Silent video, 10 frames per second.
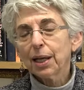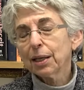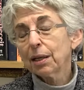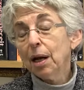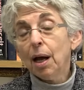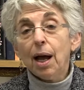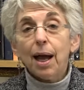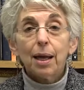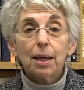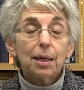in
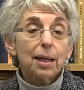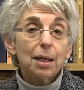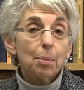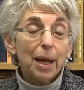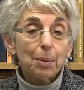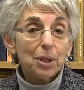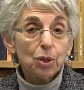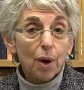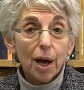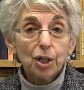a Beit
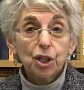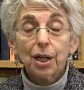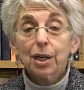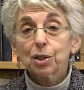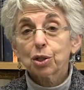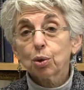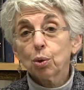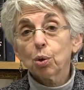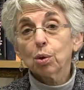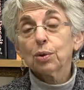Midrash, in a
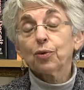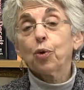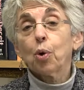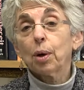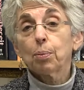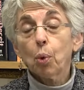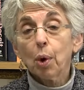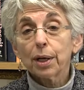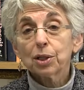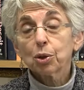school for
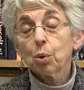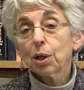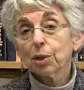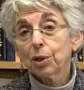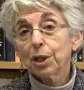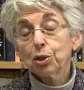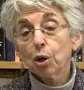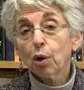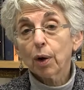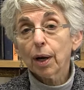boys who are learning
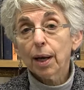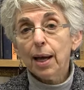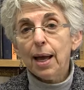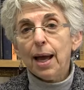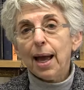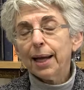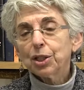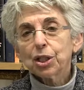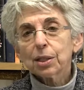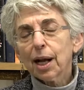Torah, and
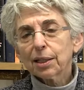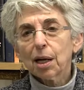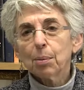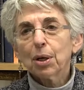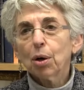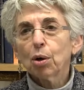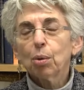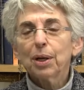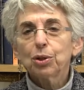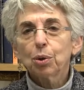she's not coming
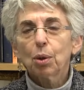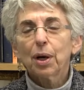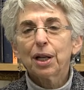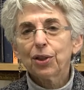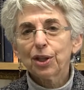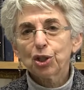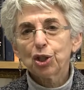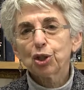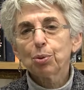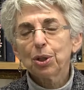home and doing what he thinks she
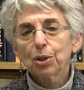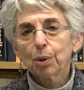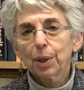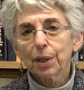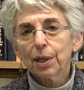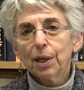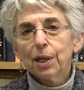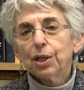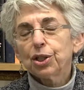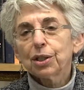should be doing.
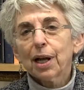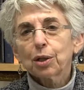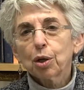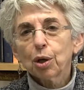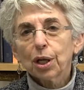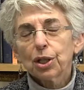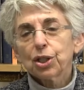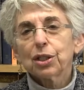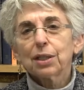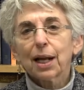She's not cooking,
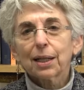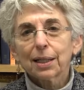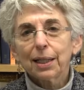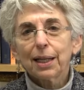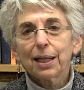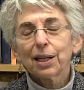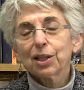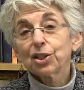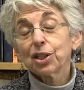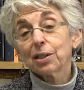she's not
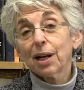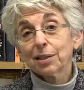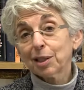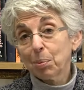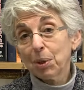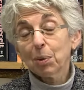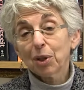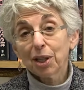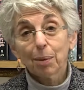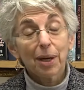cleaning, she's not sleeping
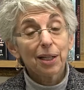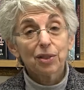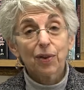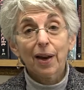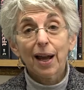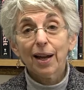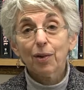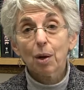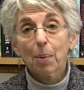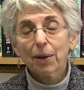with him, and he's very
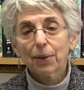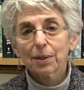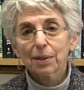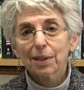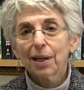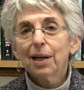angry about this.